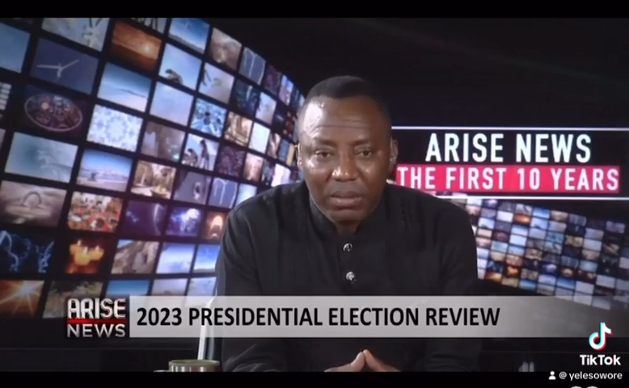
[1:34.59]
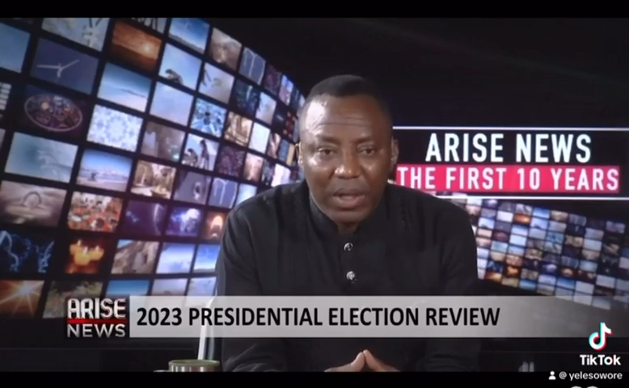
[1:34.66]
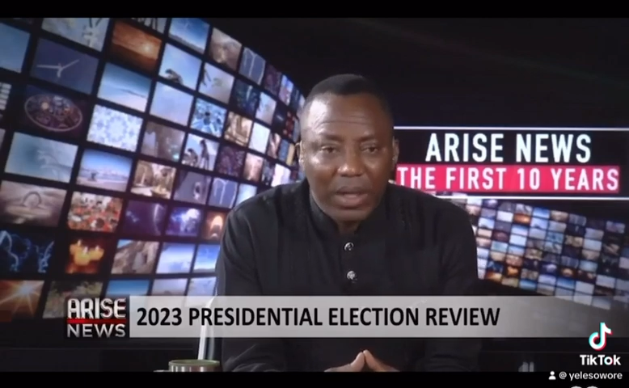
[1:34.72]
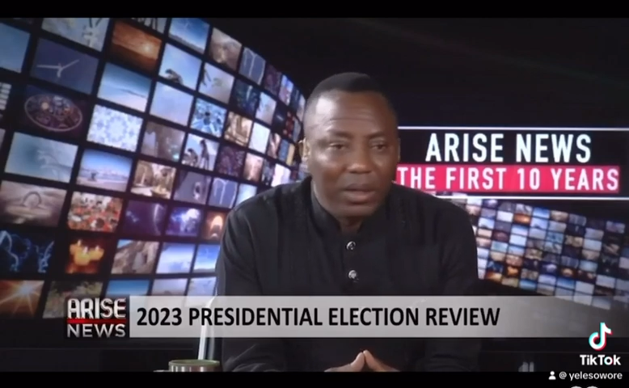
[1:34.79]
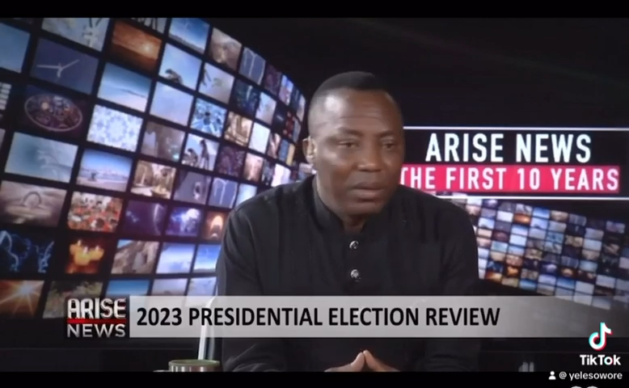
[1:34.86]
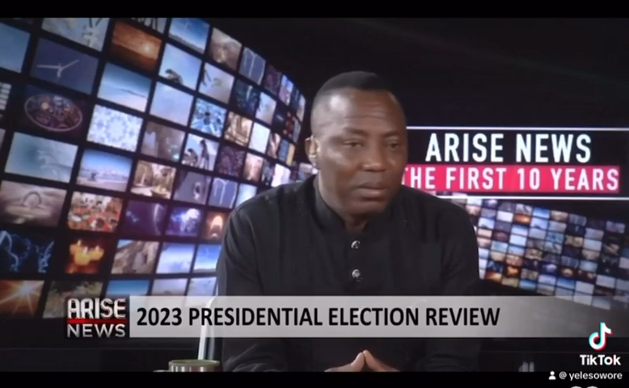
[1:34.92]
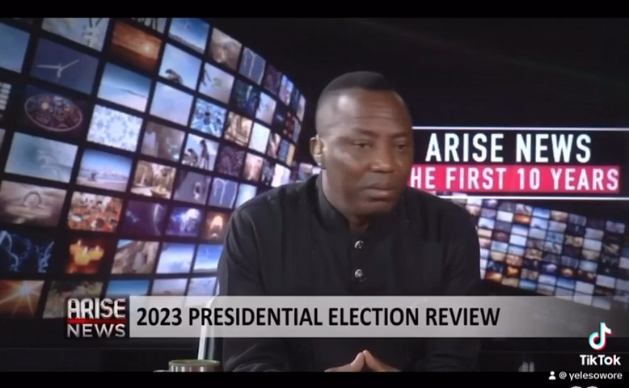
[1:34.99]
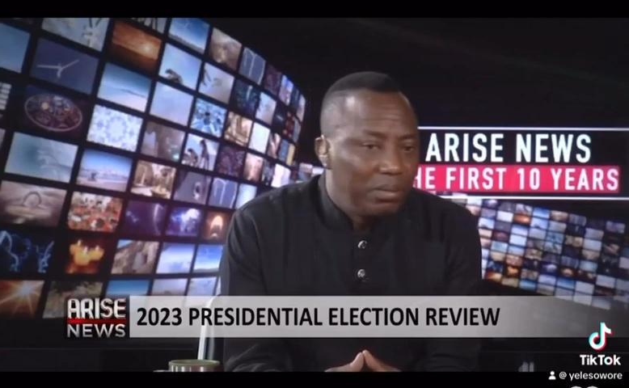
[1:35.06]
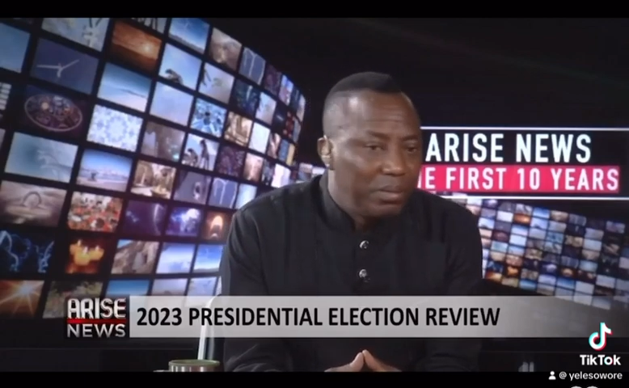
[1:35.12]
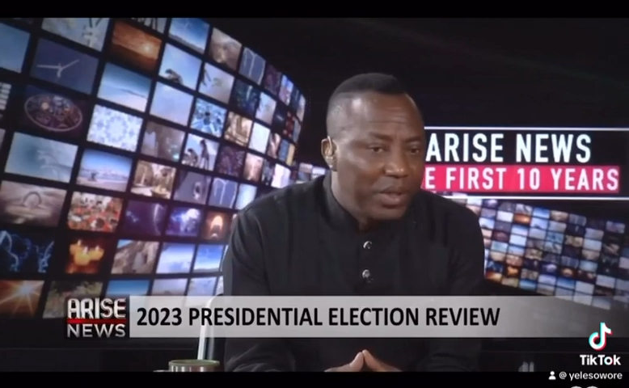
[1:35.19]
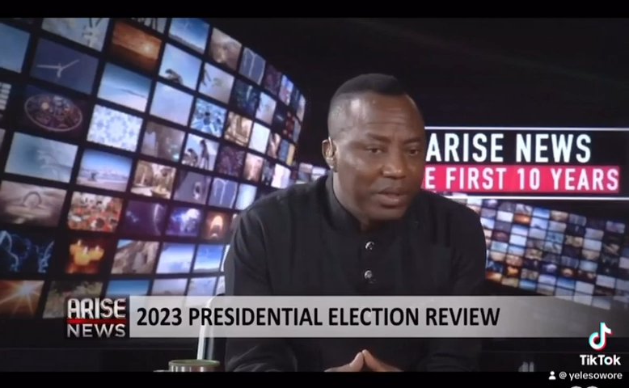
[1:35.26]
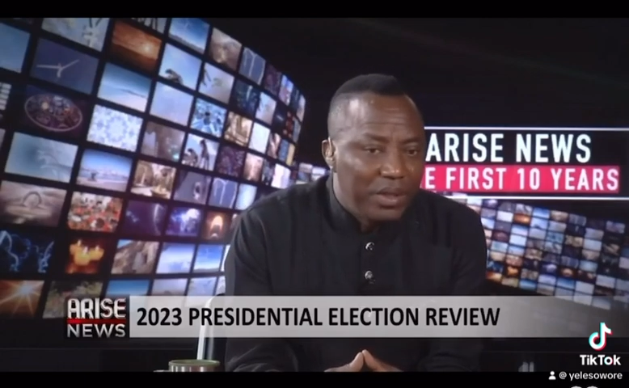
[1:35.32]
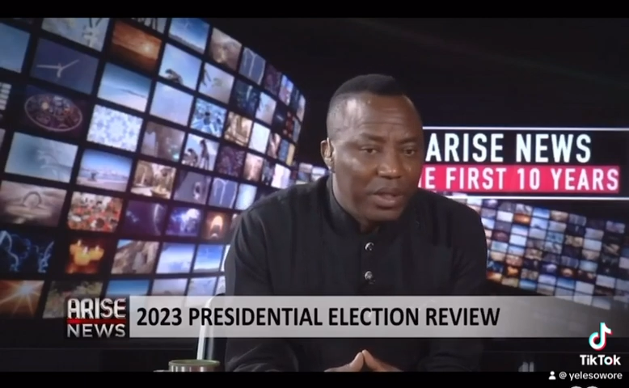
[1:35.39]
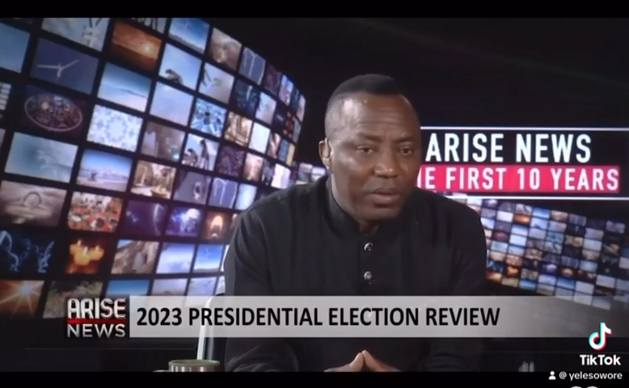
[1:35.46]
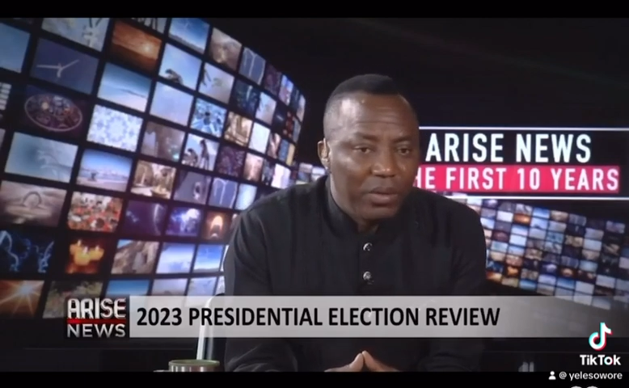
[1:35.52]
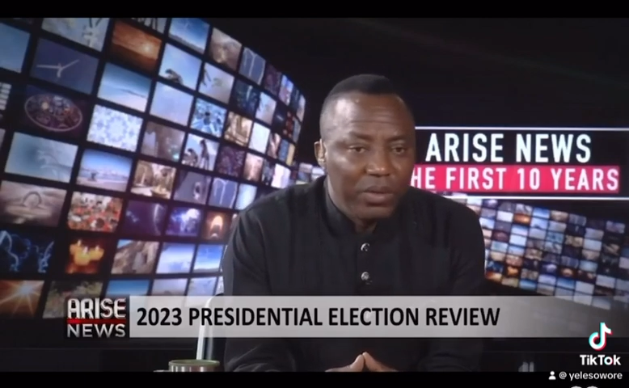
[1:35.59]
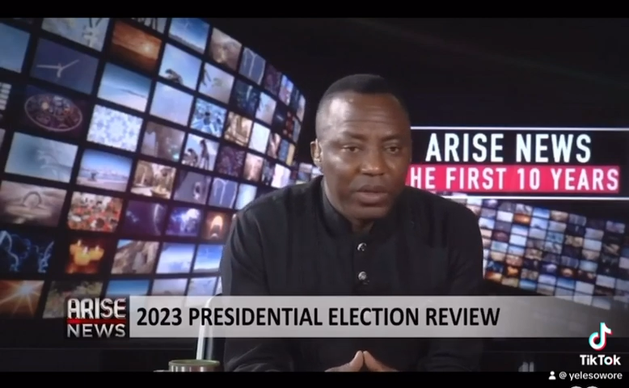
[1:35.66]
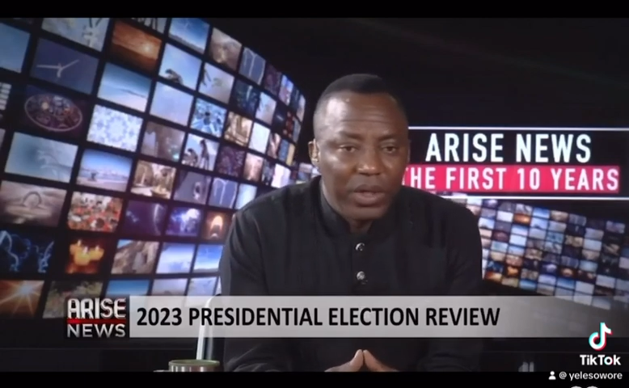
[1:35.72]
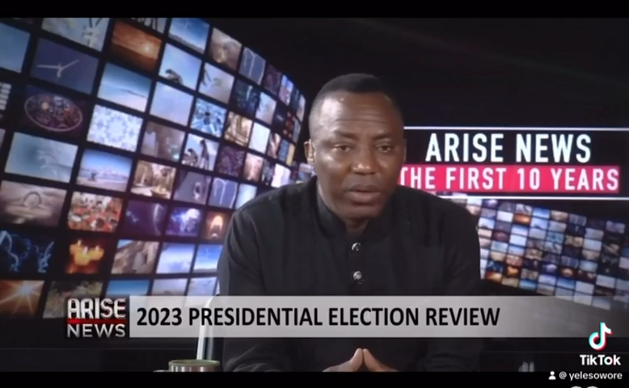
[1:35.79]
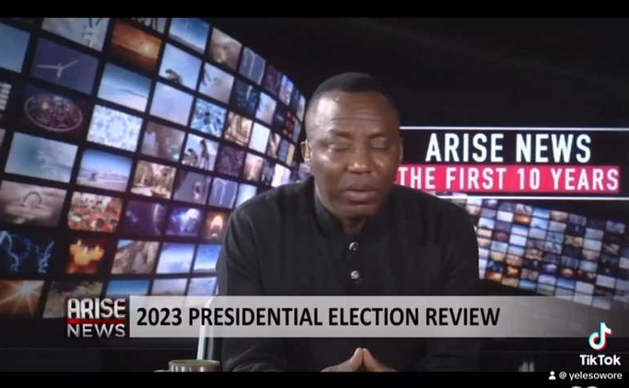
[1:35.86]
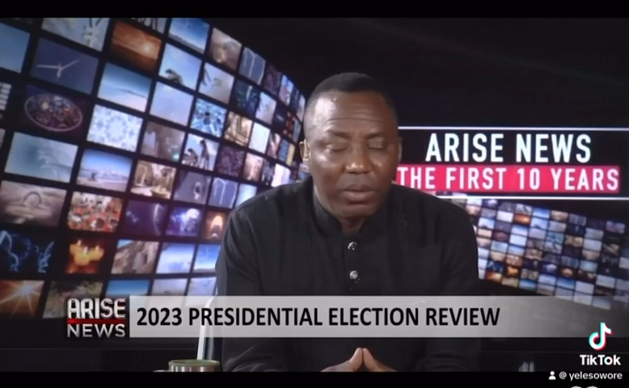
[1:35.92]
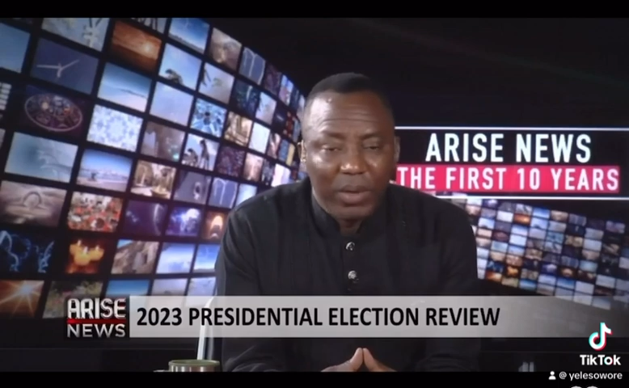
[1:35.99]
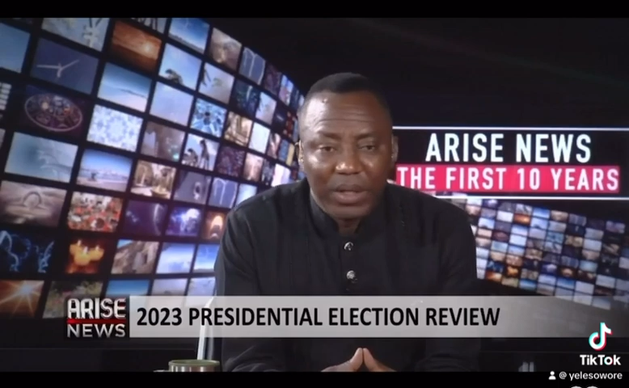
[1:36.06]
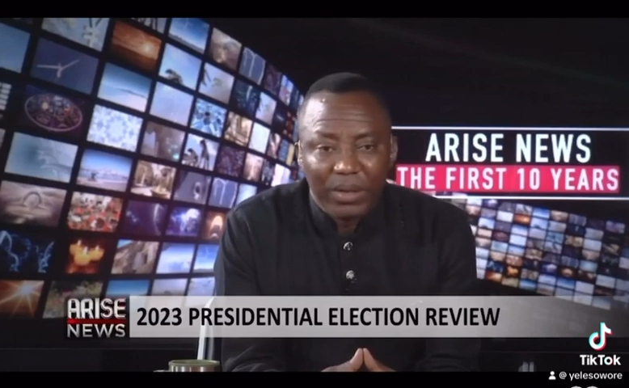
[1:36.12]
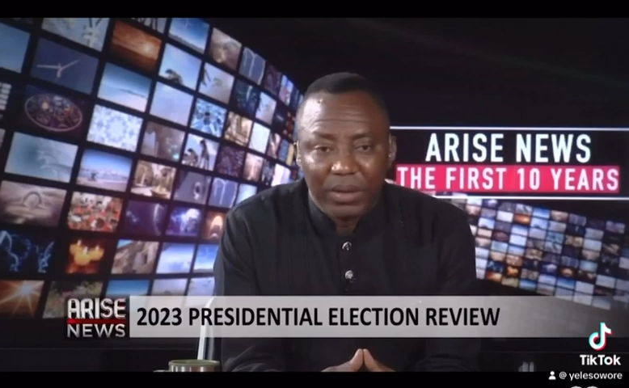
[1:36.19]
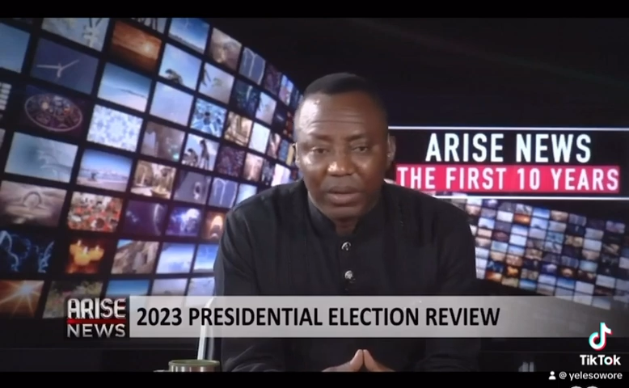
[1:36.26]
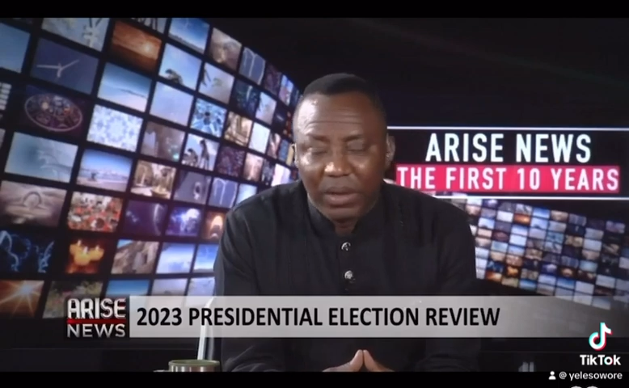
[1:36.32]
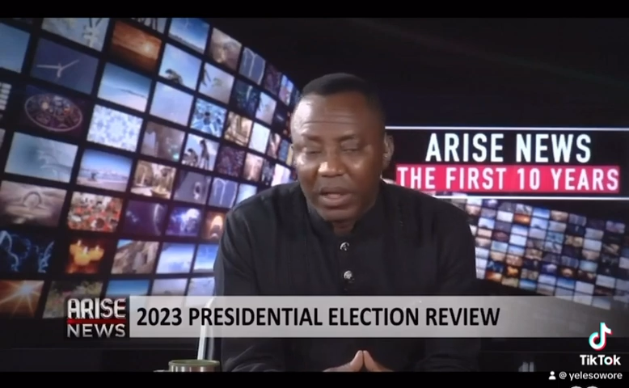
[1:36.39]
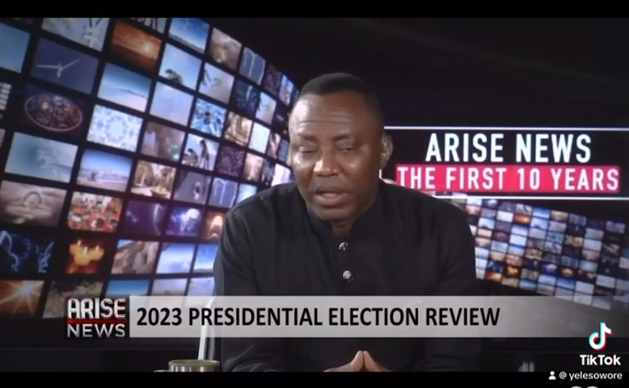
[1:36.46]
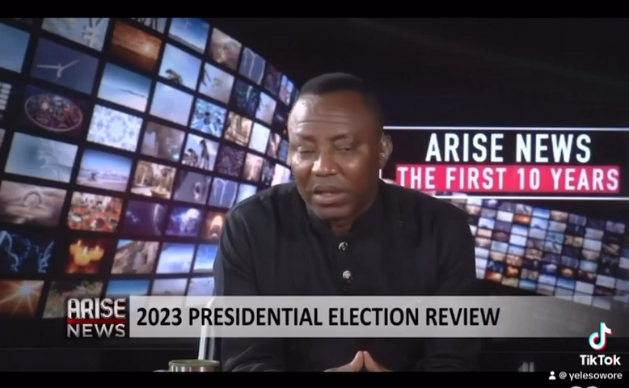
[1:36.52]
by President Olusegun
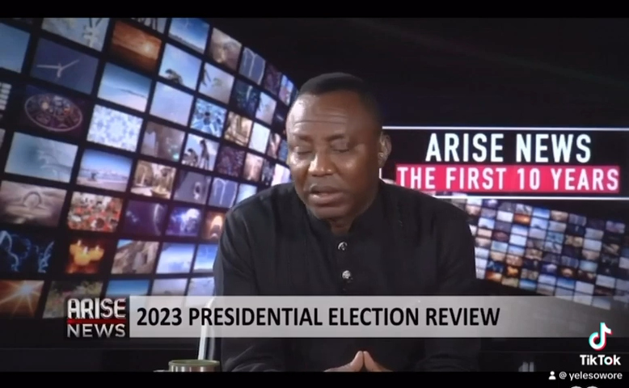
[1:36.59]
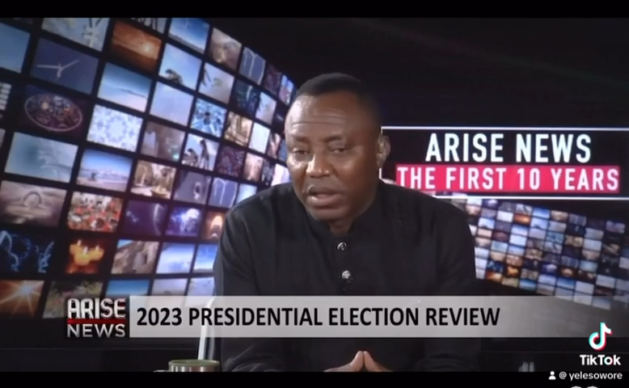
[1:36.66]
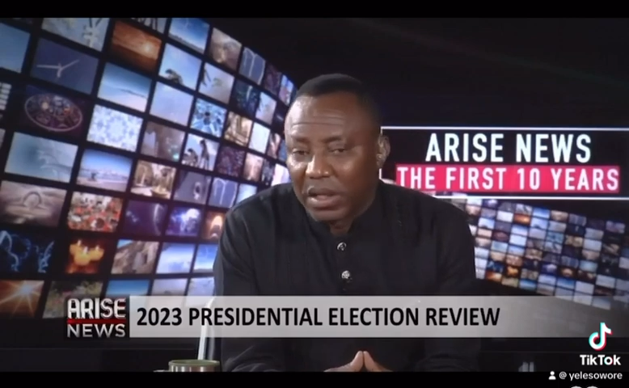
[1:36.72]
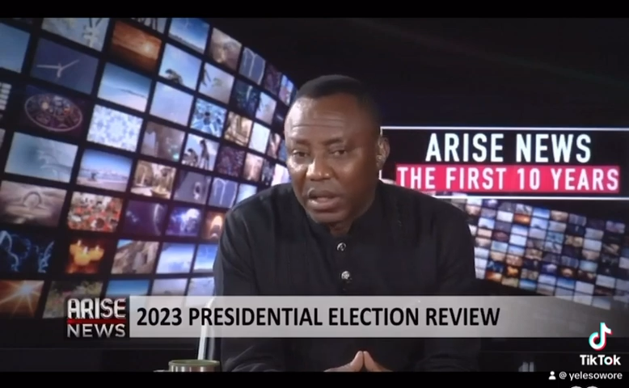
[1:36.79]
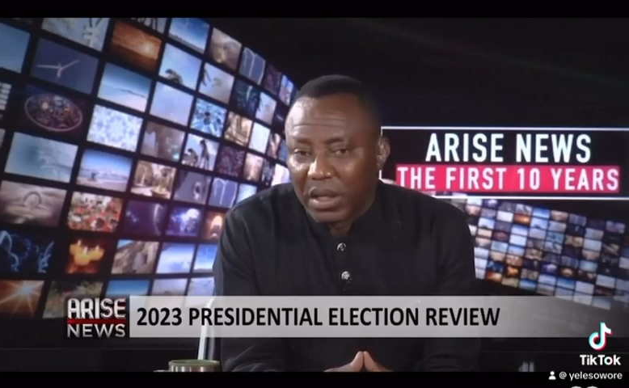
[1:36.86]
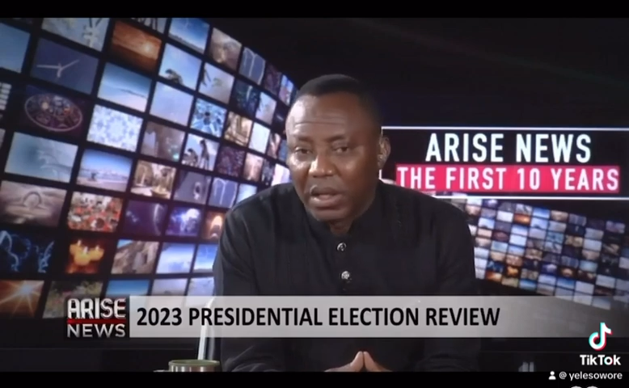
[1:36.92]
Obasanjo's